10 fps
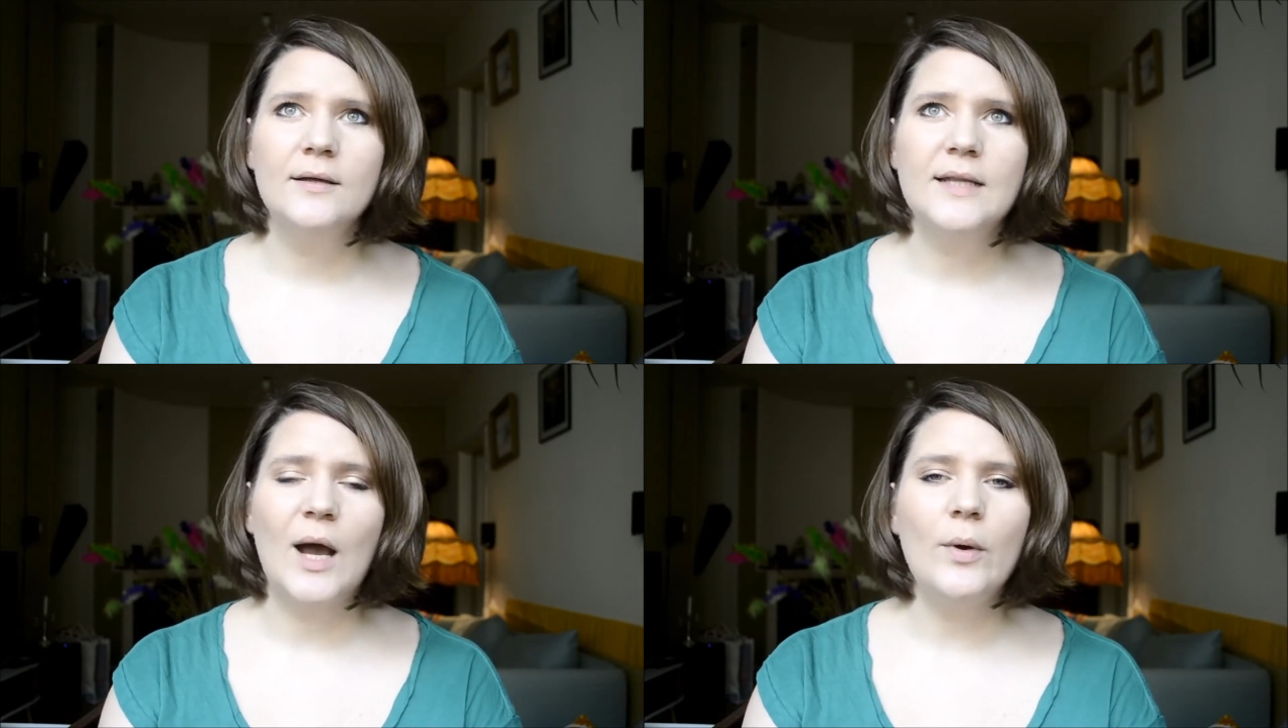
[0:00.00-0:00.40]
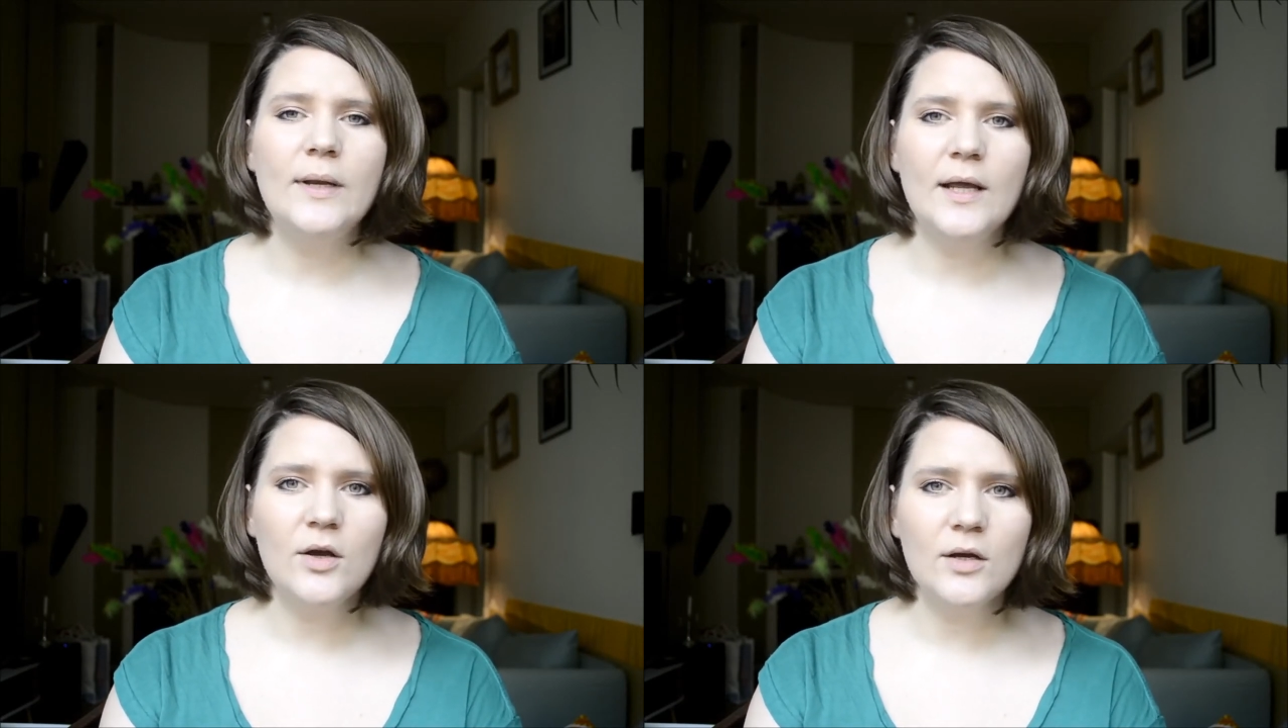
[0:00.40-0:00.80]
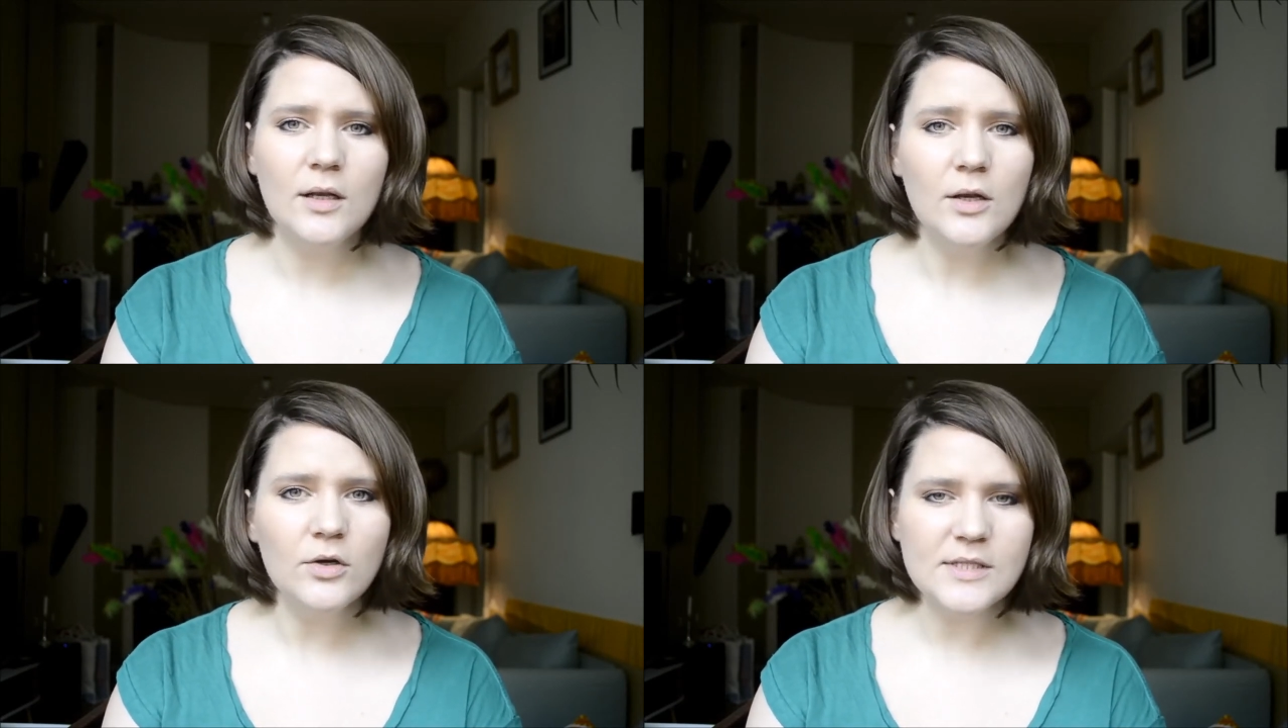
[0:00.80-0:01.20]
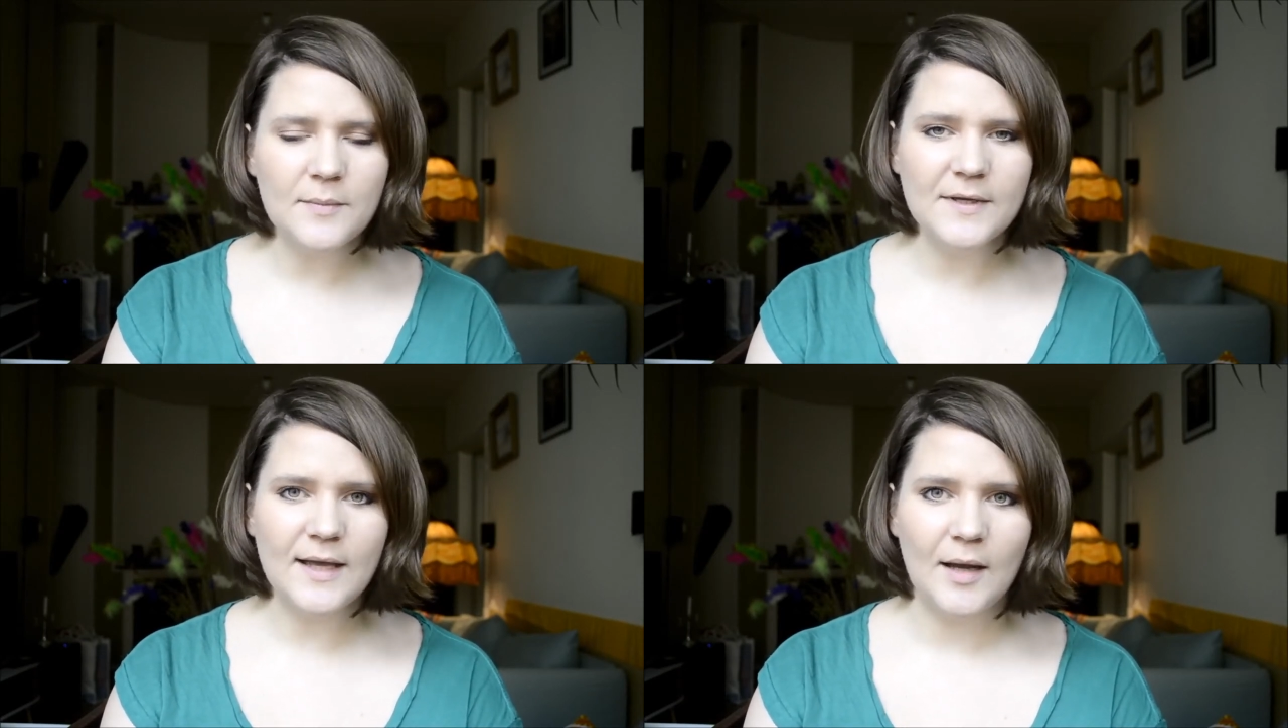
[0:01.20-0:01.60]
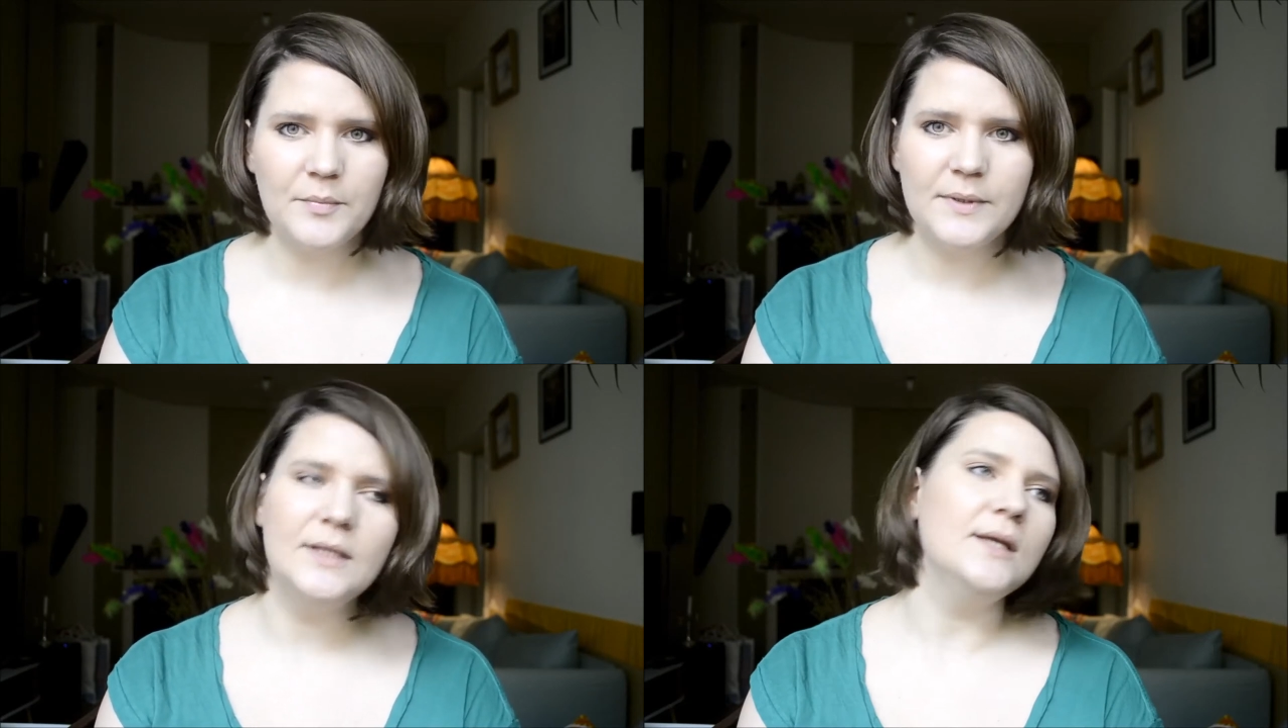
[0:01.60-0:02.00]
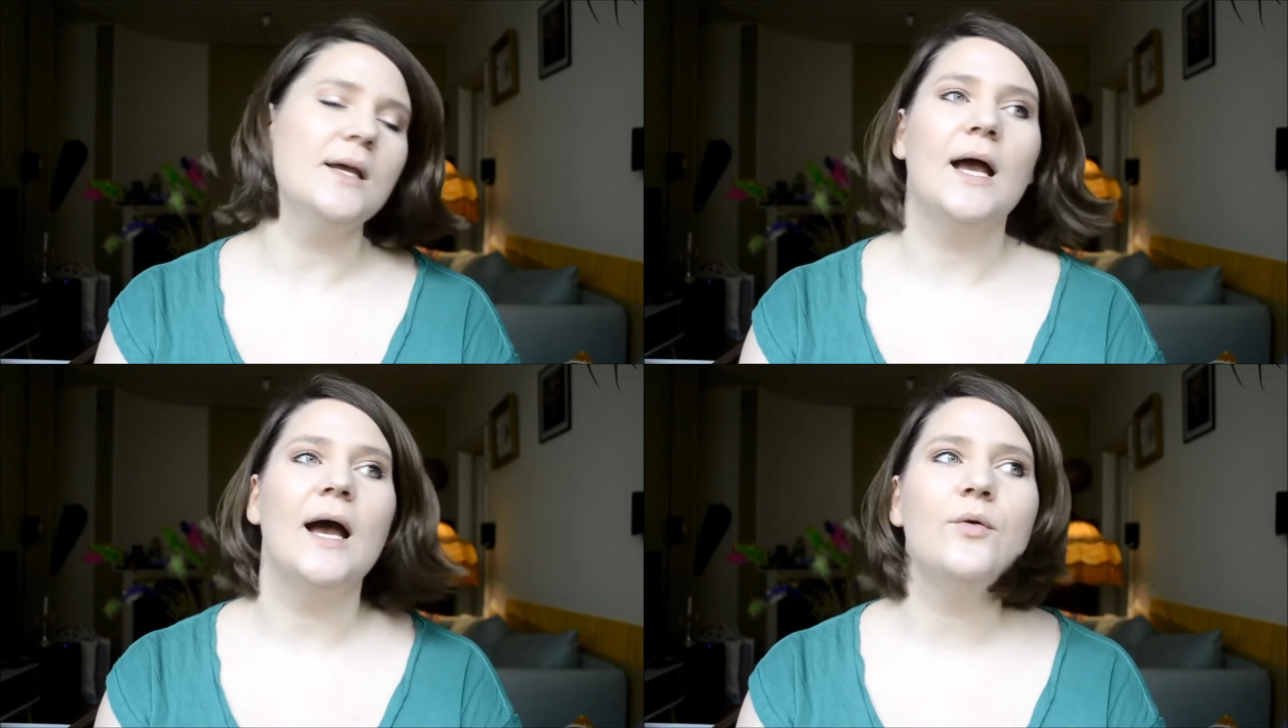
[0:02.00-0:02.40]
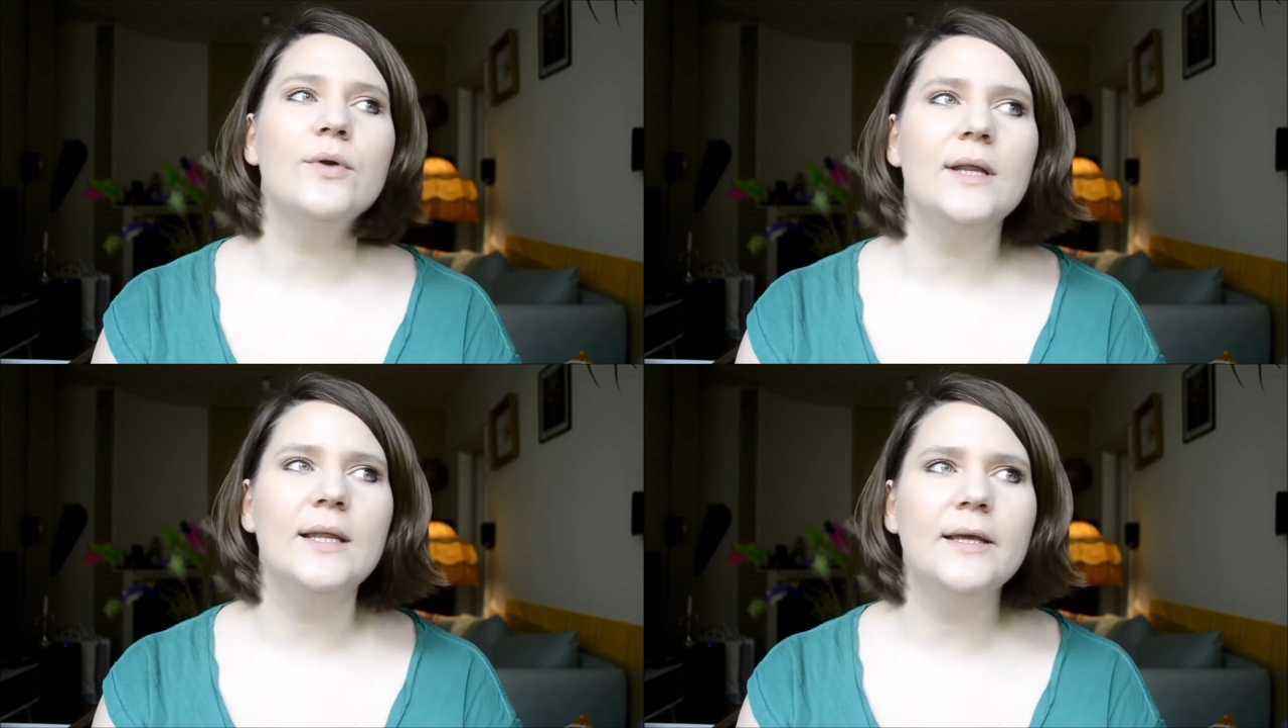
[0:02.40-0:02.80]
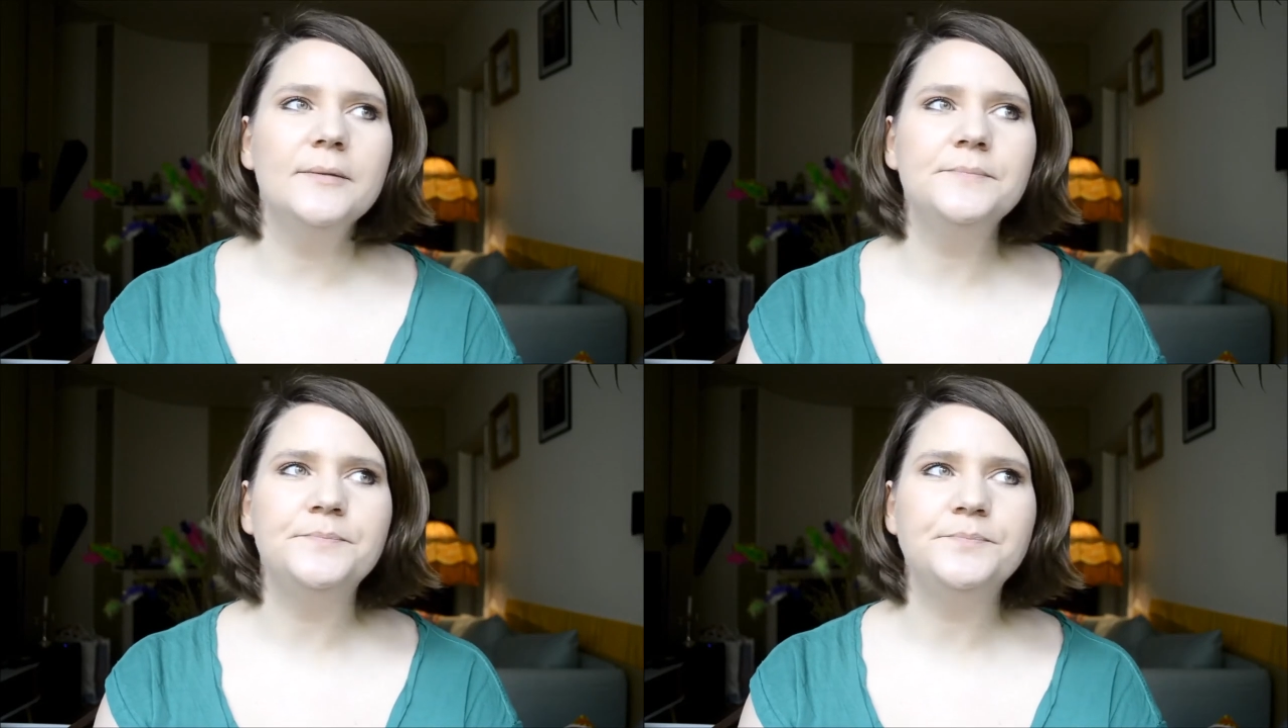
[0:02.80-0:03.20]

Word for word: now when I looked up the company, I really,